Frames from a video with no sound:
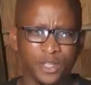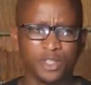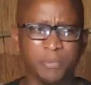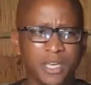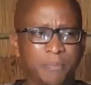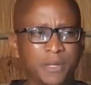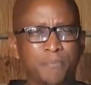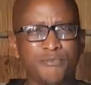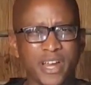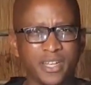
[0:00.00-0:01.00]
to be a bit
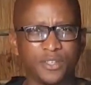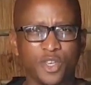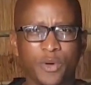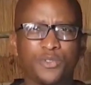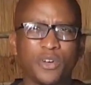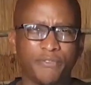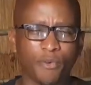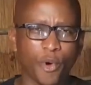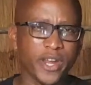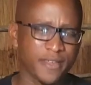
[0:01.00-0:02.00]
bready, so you want to
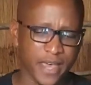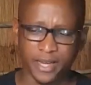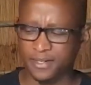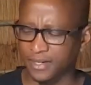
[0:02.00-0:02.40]
avoid that.